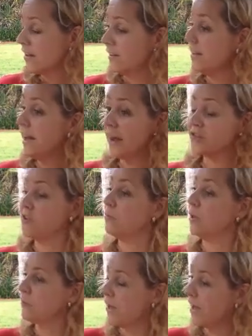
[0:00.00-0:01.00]
And he actually
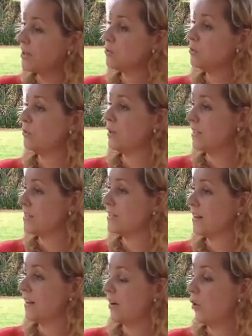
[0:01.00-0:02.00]
went back to
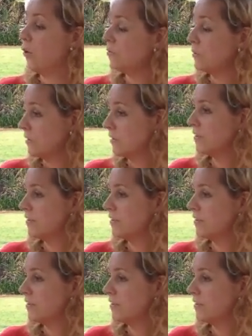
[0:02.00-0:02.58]
his home